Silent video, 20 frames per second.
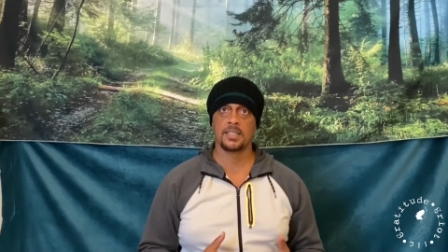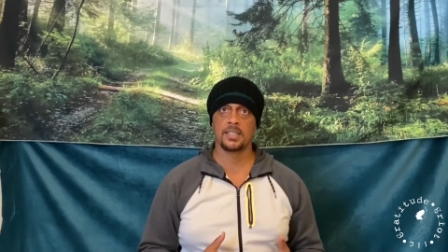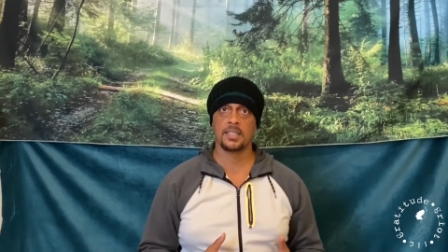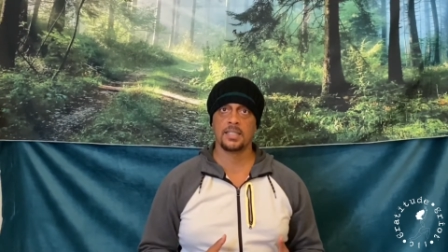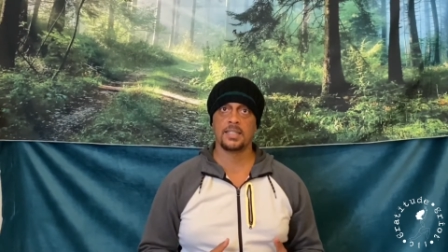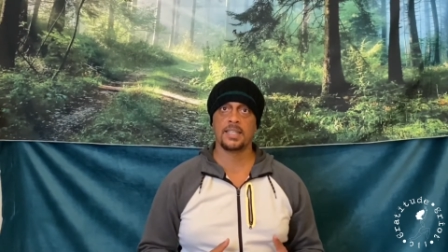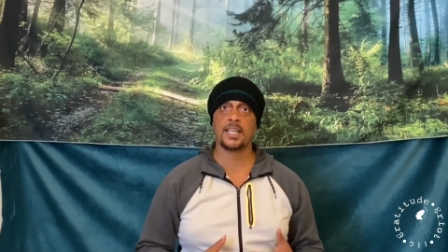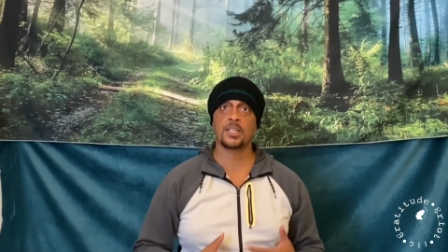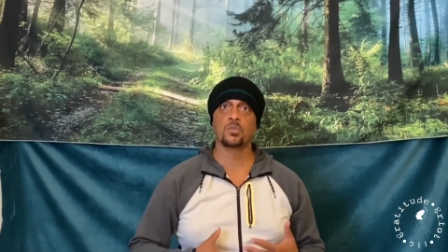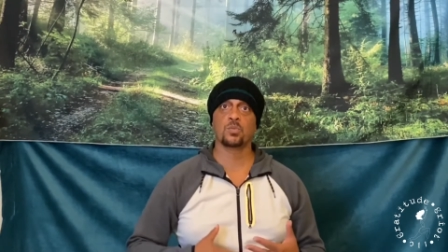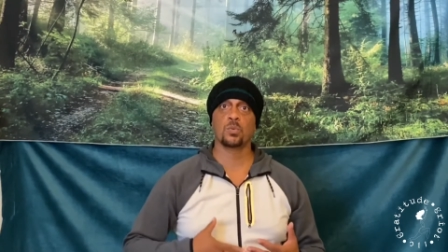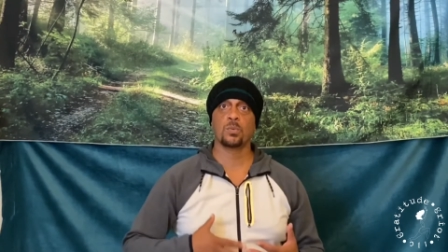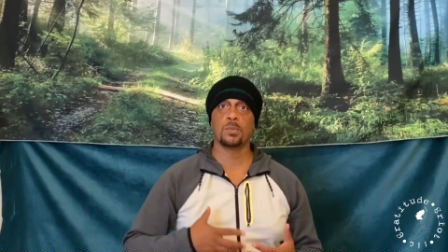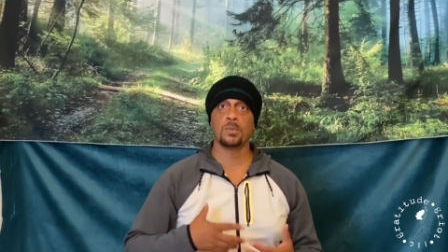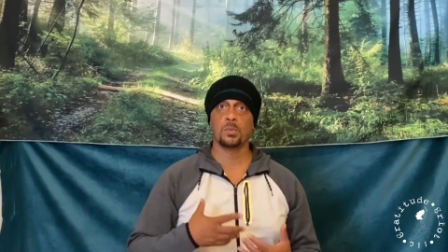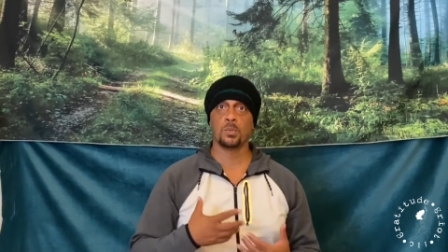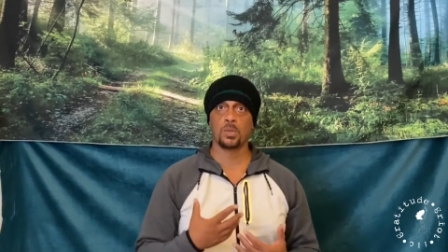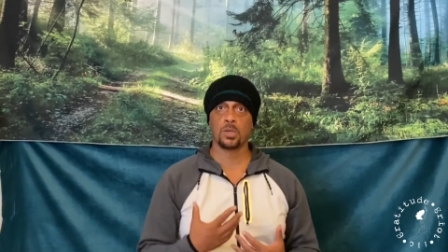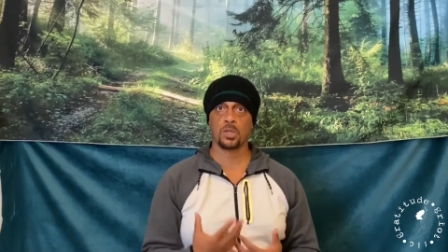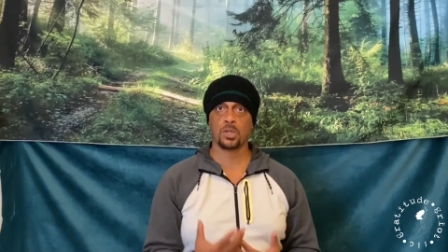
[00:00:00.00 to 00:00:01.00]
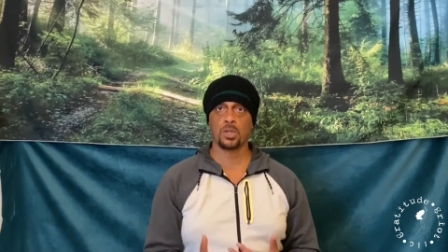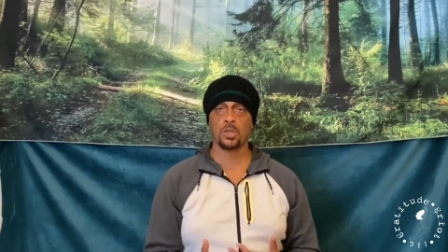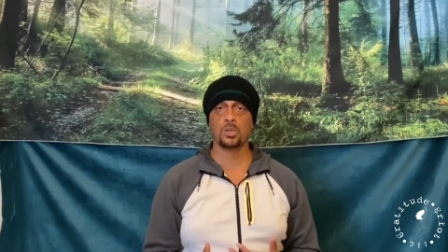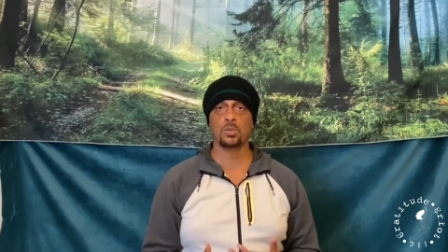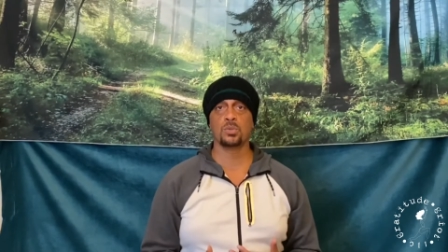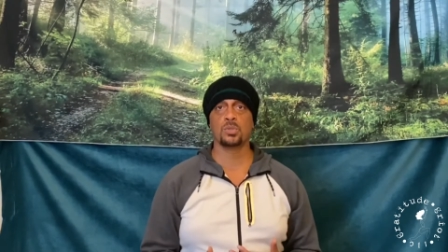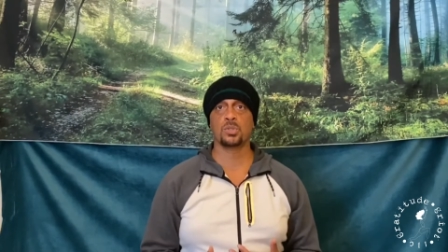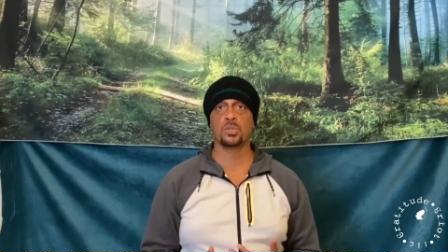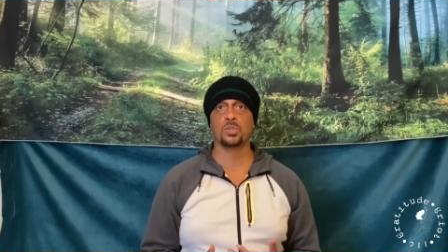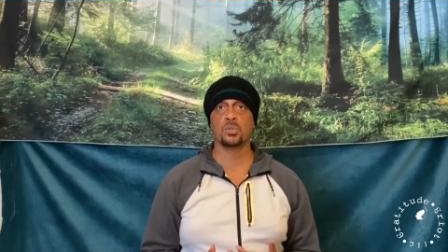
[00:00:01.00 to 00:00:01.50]
And that's what we want to
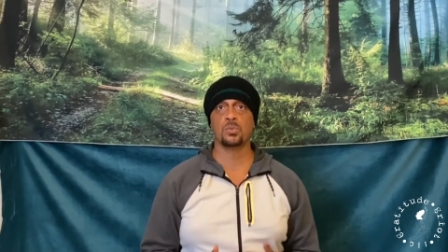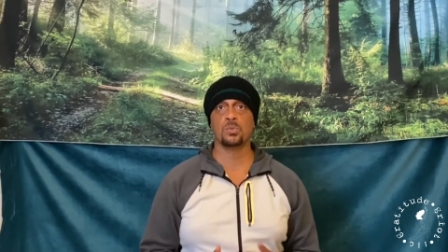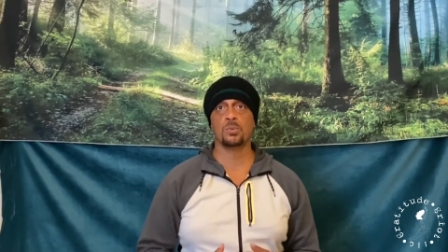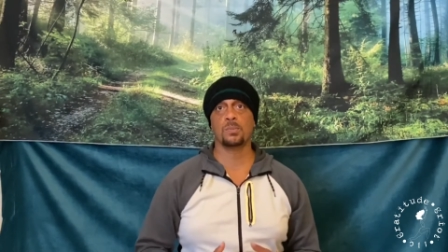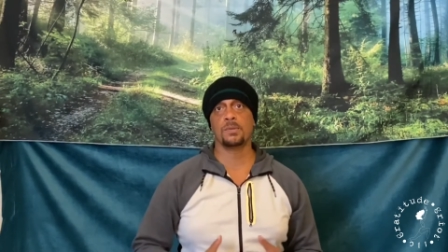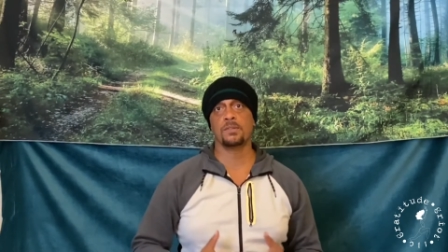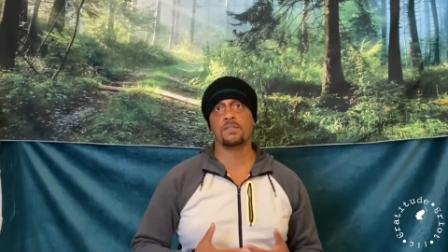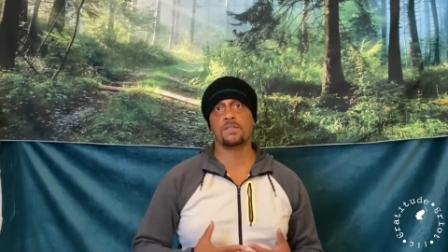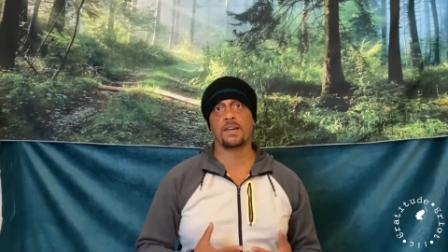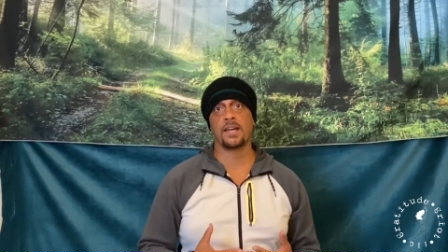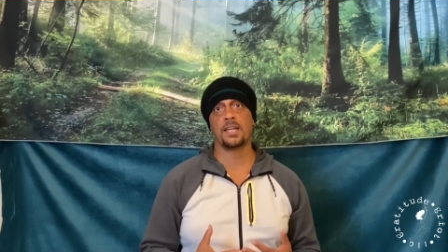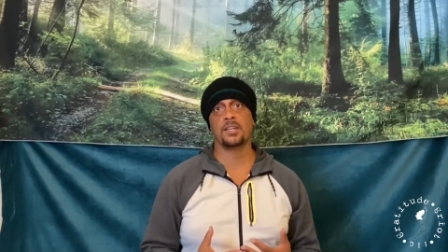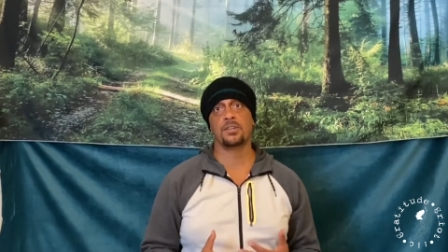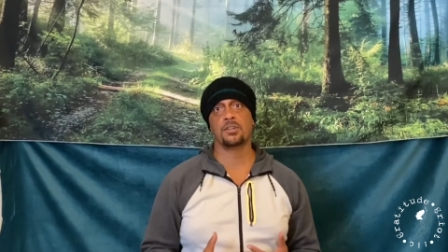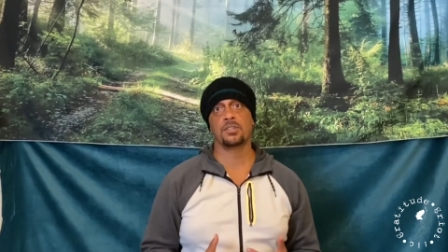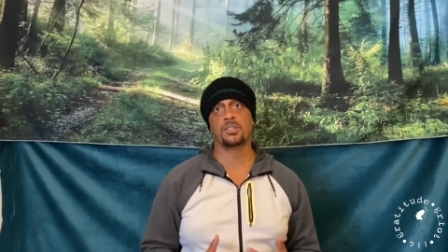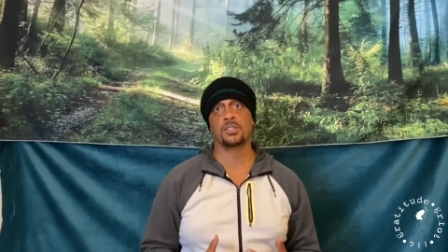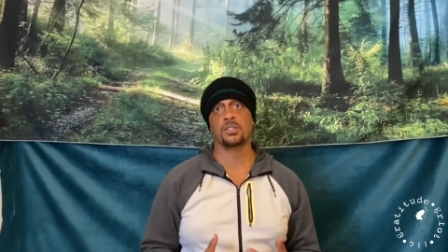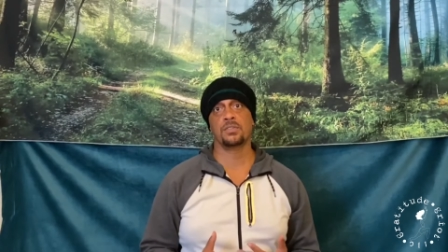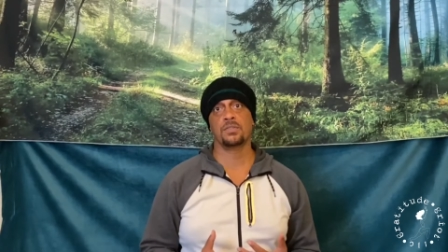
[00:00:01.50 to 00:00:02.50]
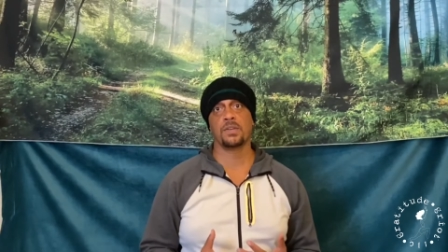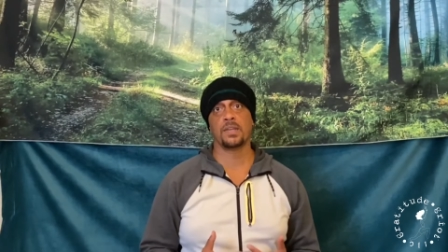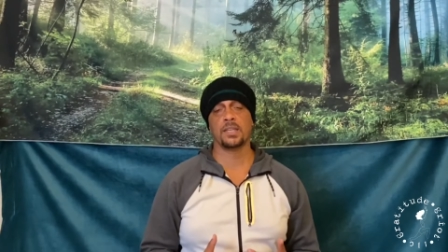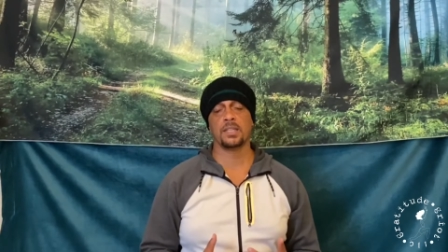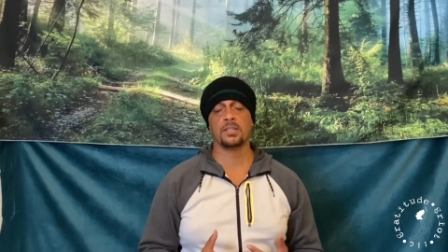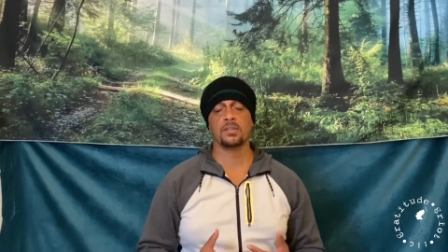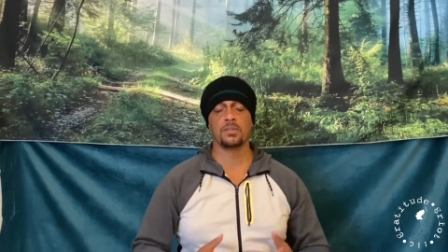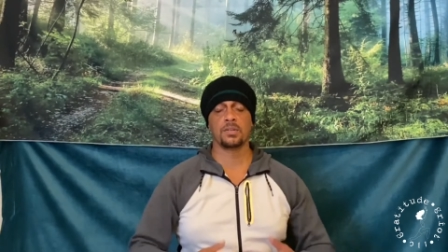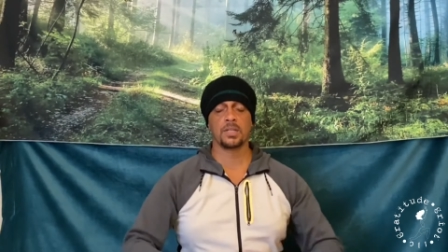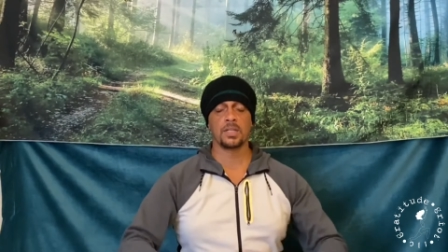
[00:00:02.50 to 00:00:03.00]
go to when we find ourselves
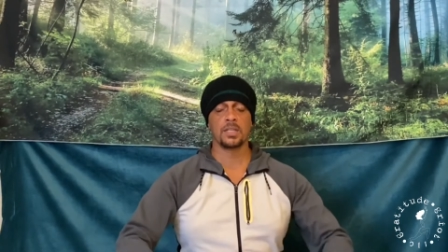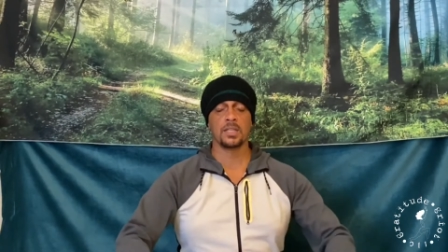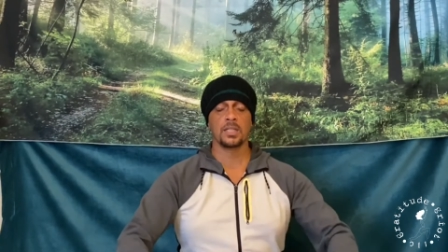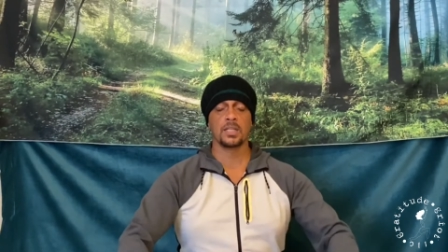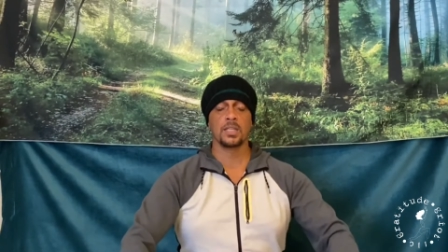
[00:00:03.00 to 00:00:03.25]
angry.